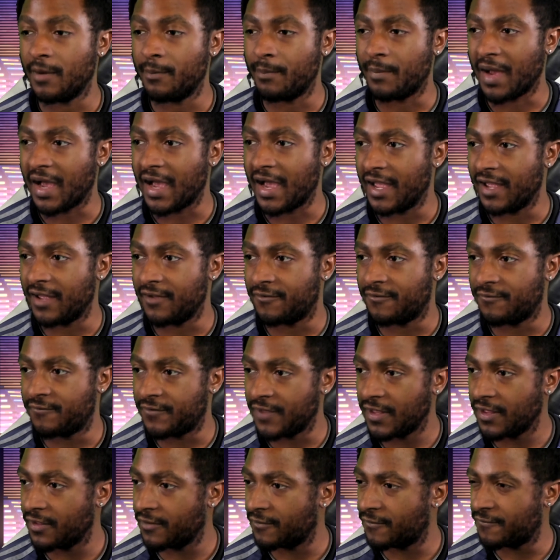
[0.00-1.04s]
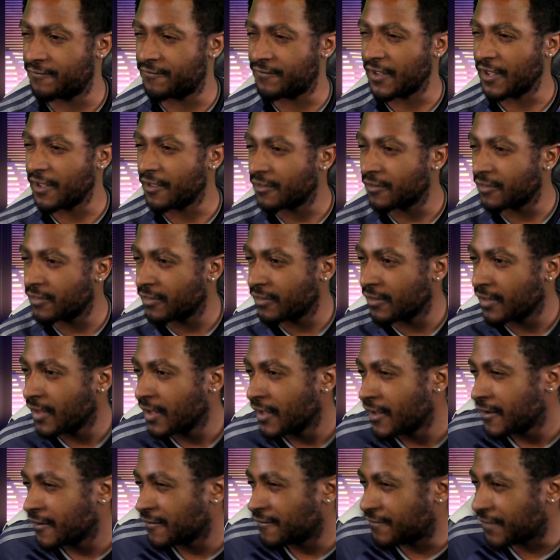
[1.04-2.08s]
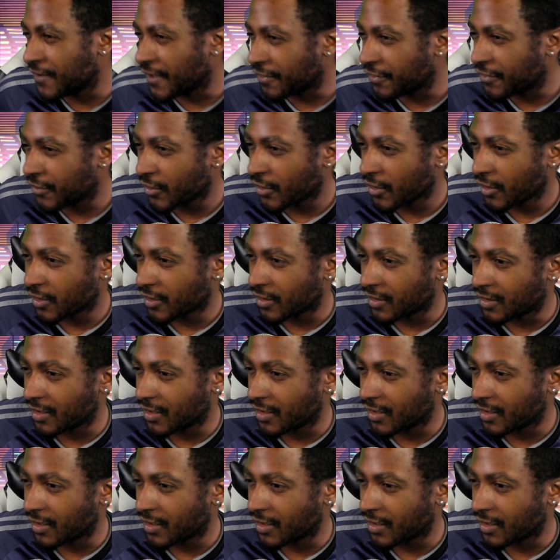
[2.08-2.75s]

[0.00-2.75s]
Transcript: by Fifth Fifth Fither.